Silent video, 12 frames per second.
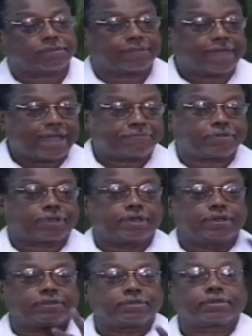to the
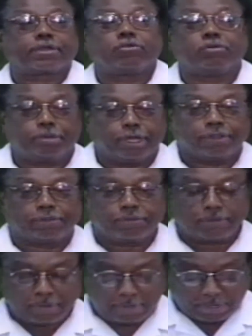African Caribbean
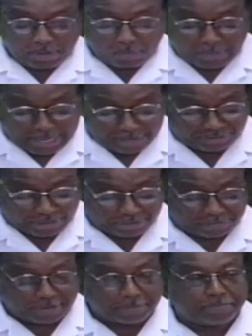
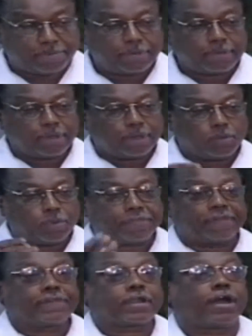relationship
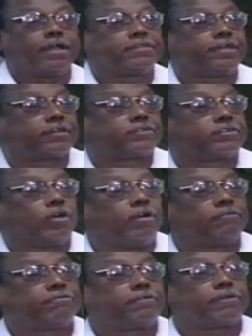within the context
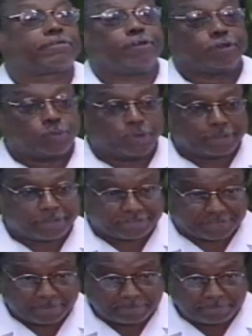of third
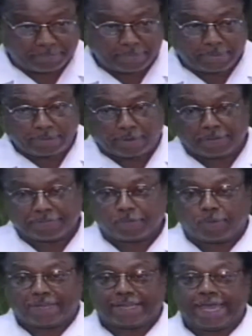worldism on the
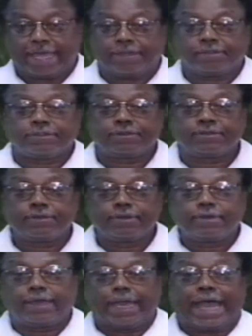one hand,
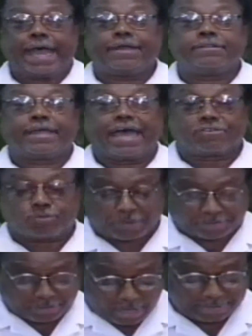and as
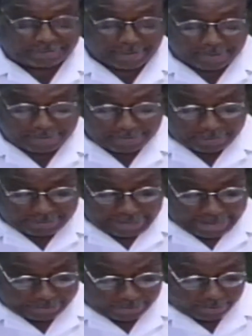was not said in the
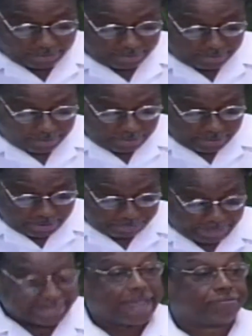title,
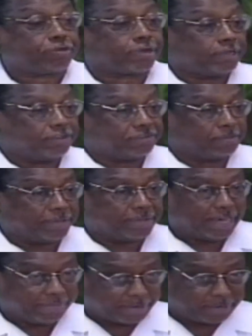Pan Africanism on
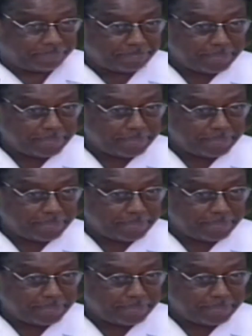the other.